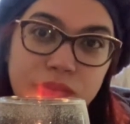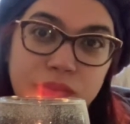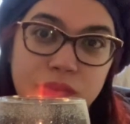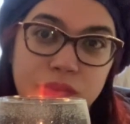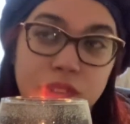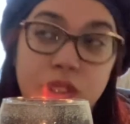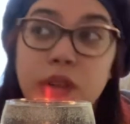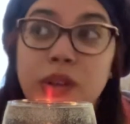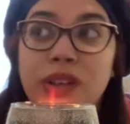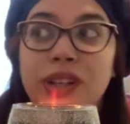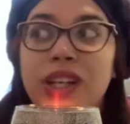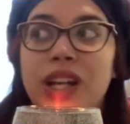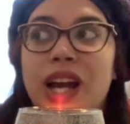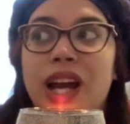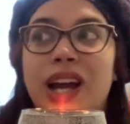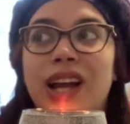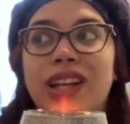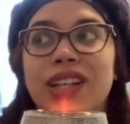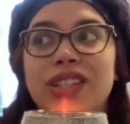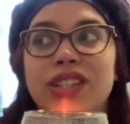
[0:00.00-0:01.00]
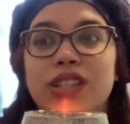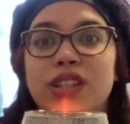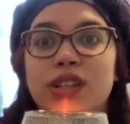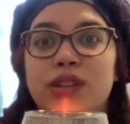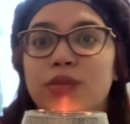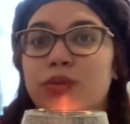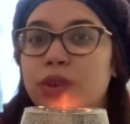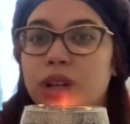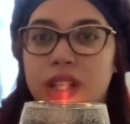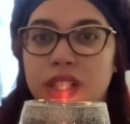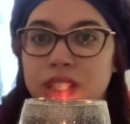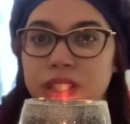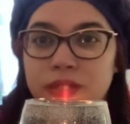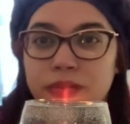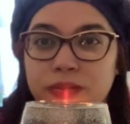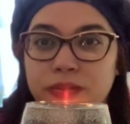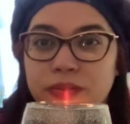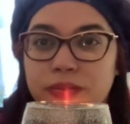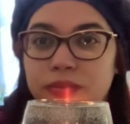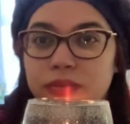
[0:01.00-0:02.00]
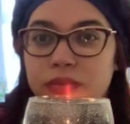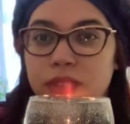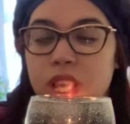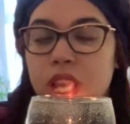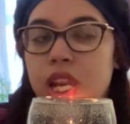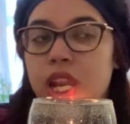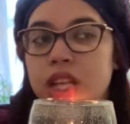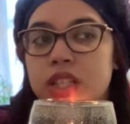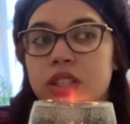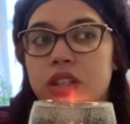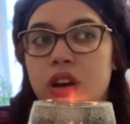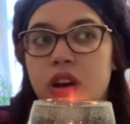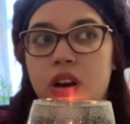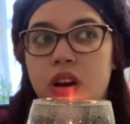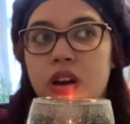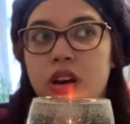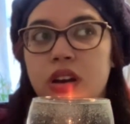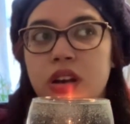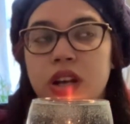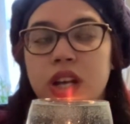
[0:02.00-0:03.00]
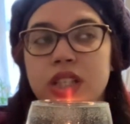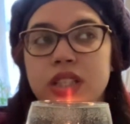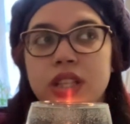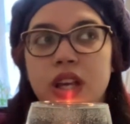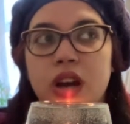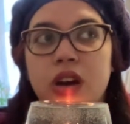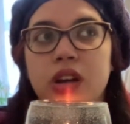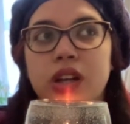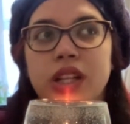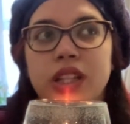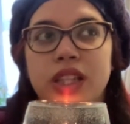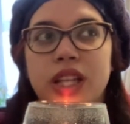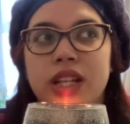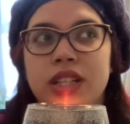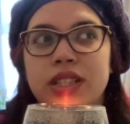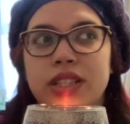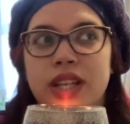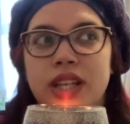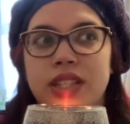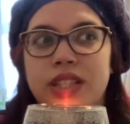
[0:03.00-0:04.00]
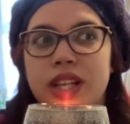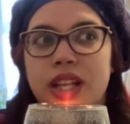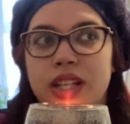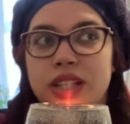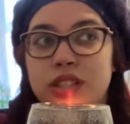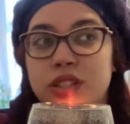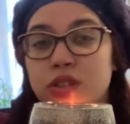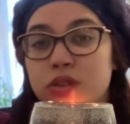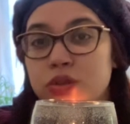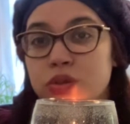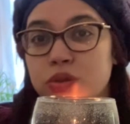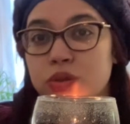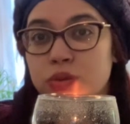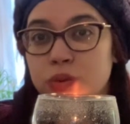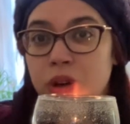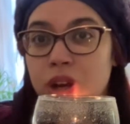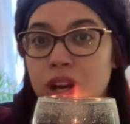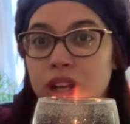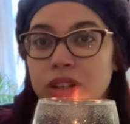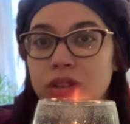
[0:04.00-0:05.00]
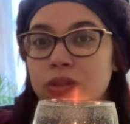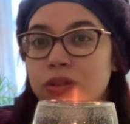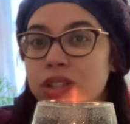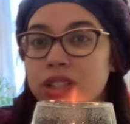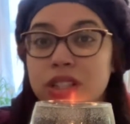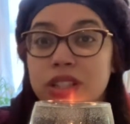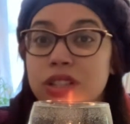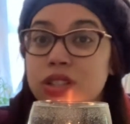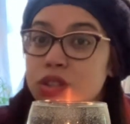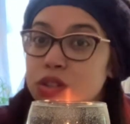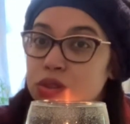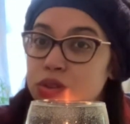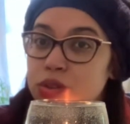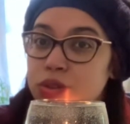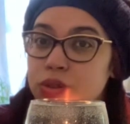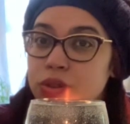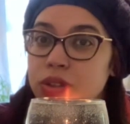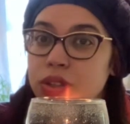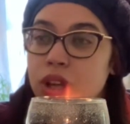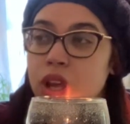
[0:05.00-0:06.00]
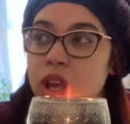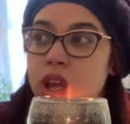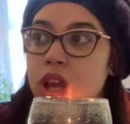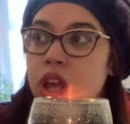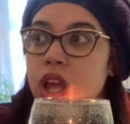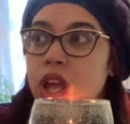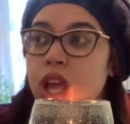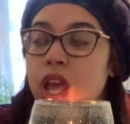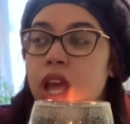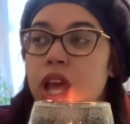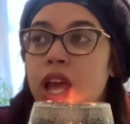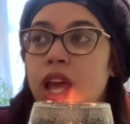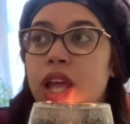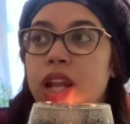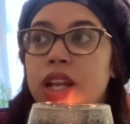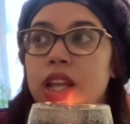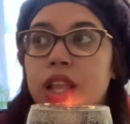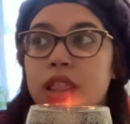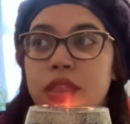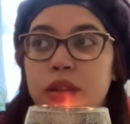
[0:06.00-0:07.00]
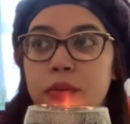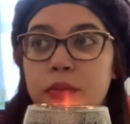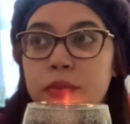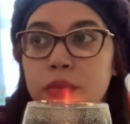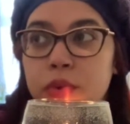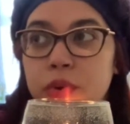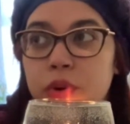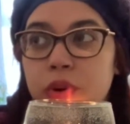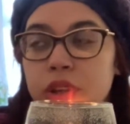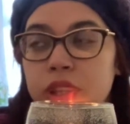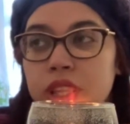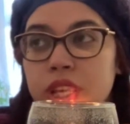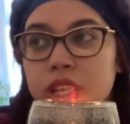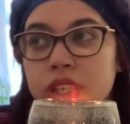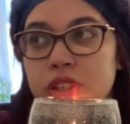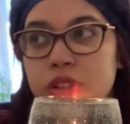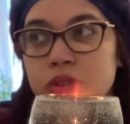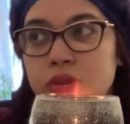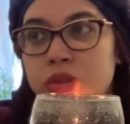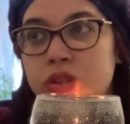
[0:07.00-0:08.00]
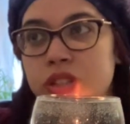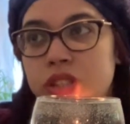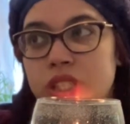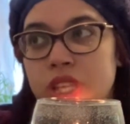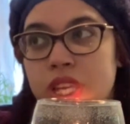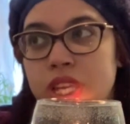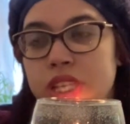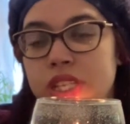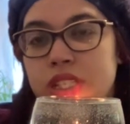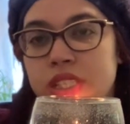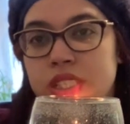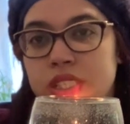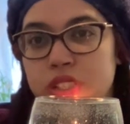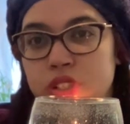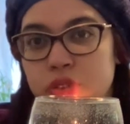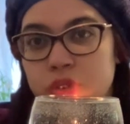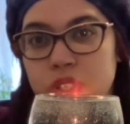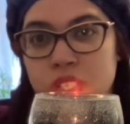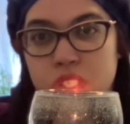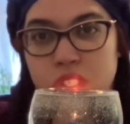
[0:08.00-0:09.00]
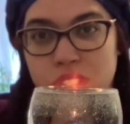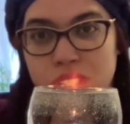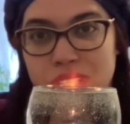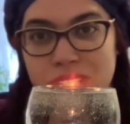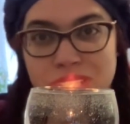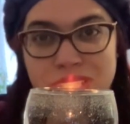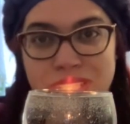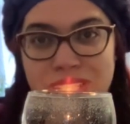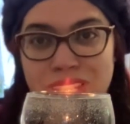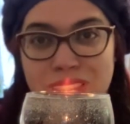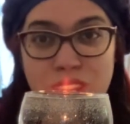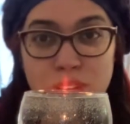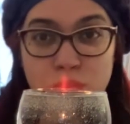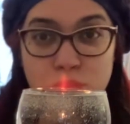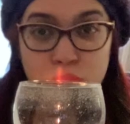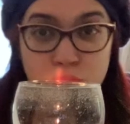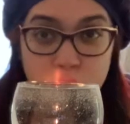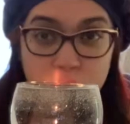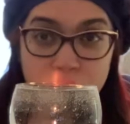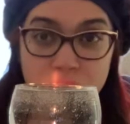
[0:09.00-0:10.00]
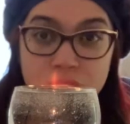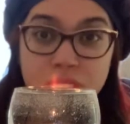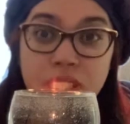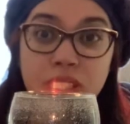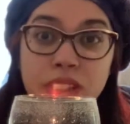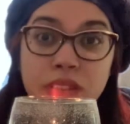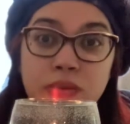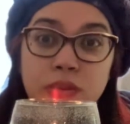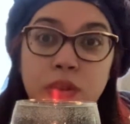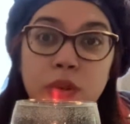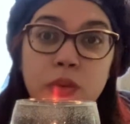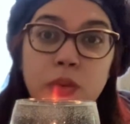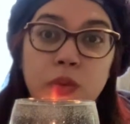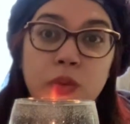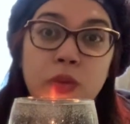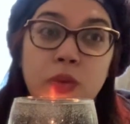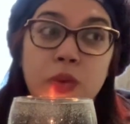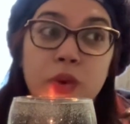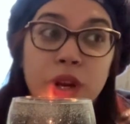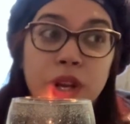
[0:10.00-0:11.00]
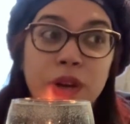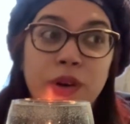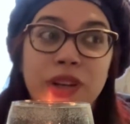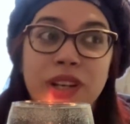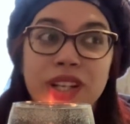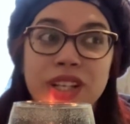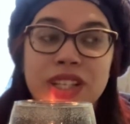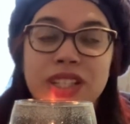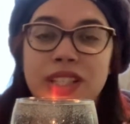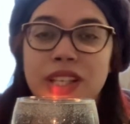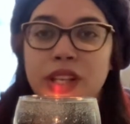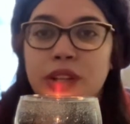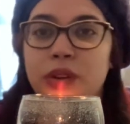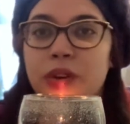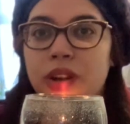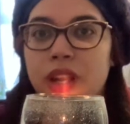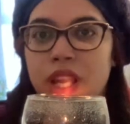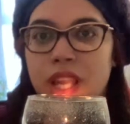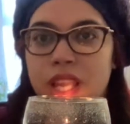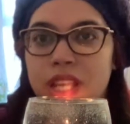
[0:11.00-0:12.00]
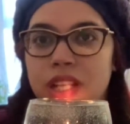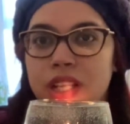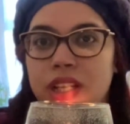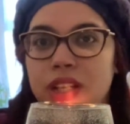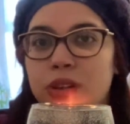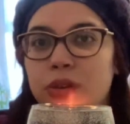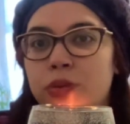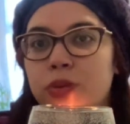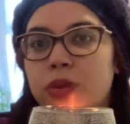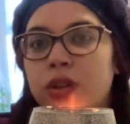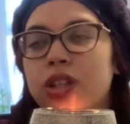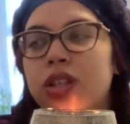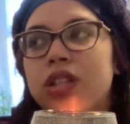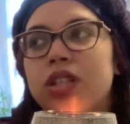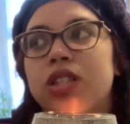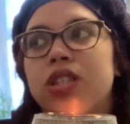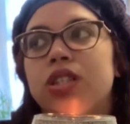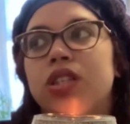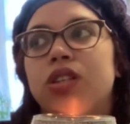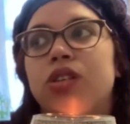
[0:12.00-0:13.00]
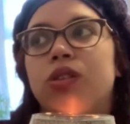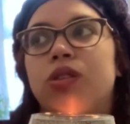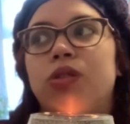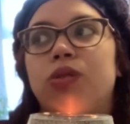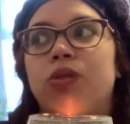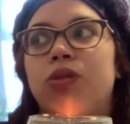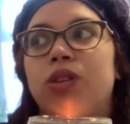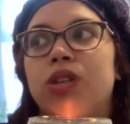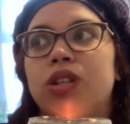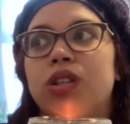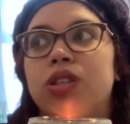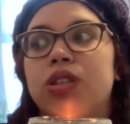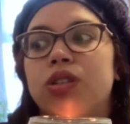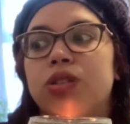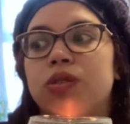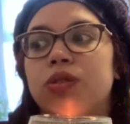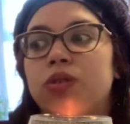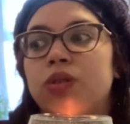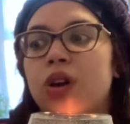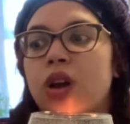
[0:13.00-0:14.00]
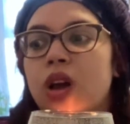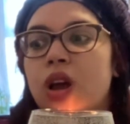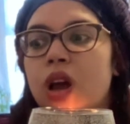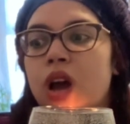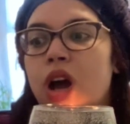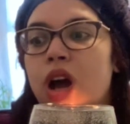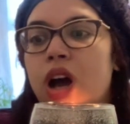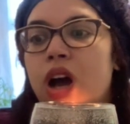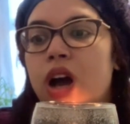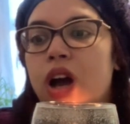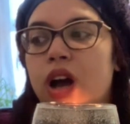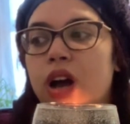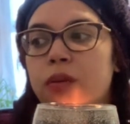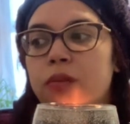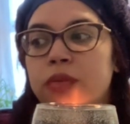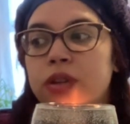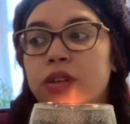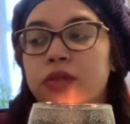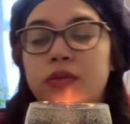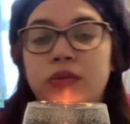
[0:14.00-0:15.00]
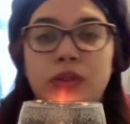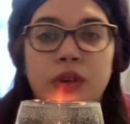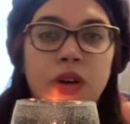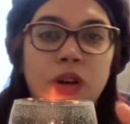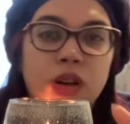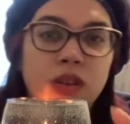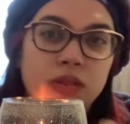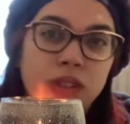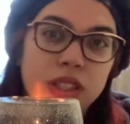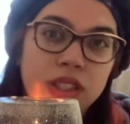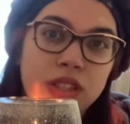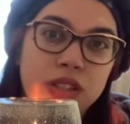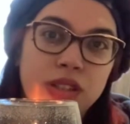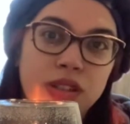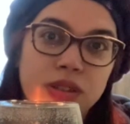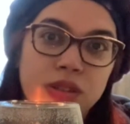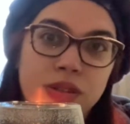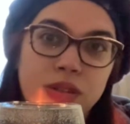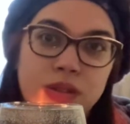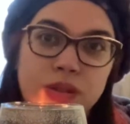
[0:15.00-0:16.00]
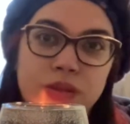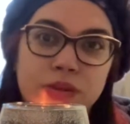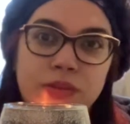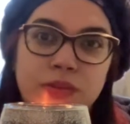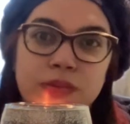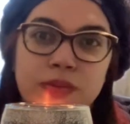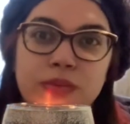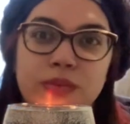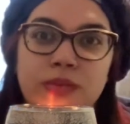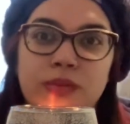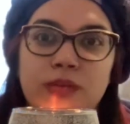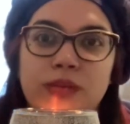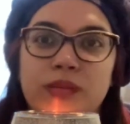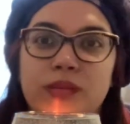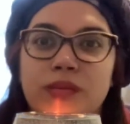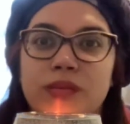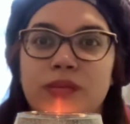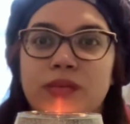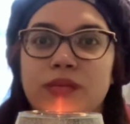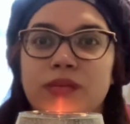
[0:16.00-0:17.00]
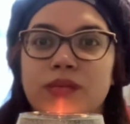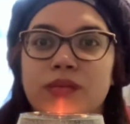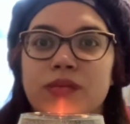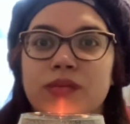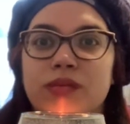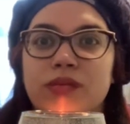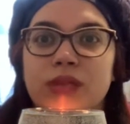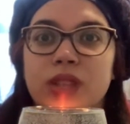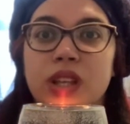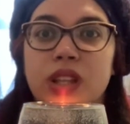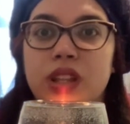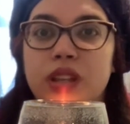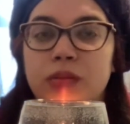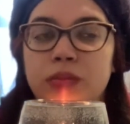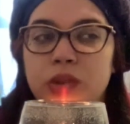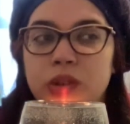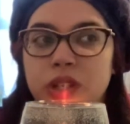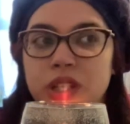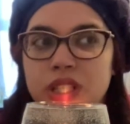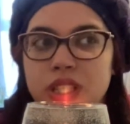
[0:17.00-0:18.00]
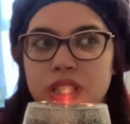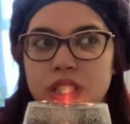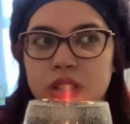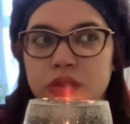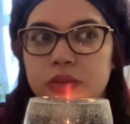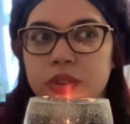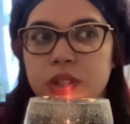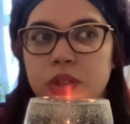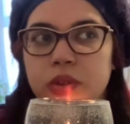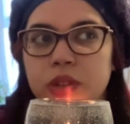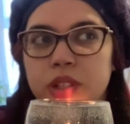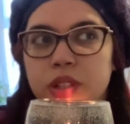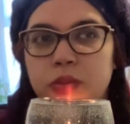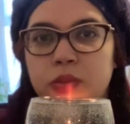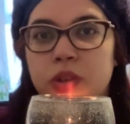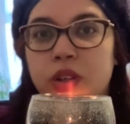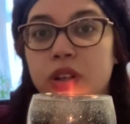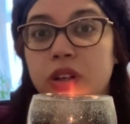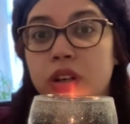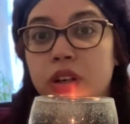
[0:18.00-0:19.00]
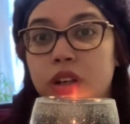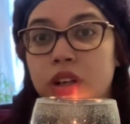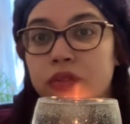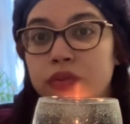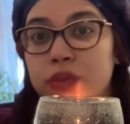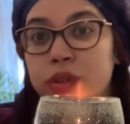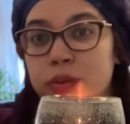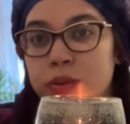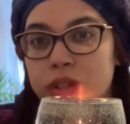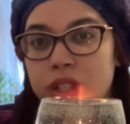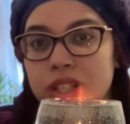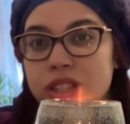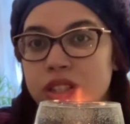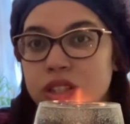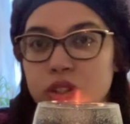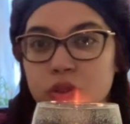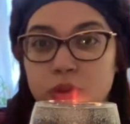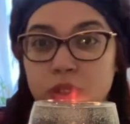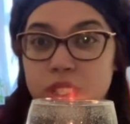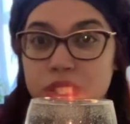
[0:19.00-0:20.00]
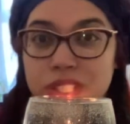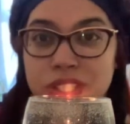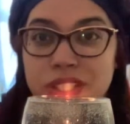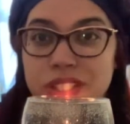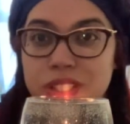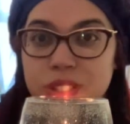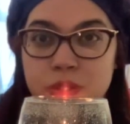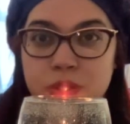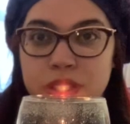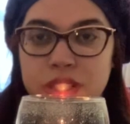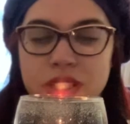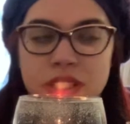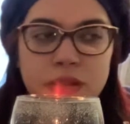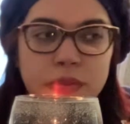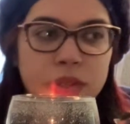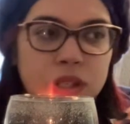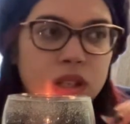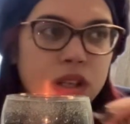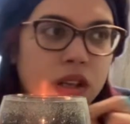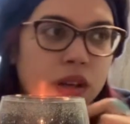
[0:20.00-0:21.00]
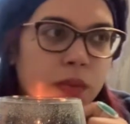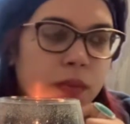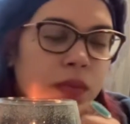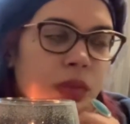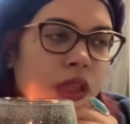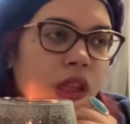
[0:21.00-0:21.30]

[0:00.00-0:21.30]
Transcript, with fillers: they're not ready and that's hard as hard as, as that is to swallow it is the truth and and the more that you stay in a situation that is not ready for where it is that you're headed or what it is that you're going to um, evolve into the more difficult and the more uncomfortable that situation is going to become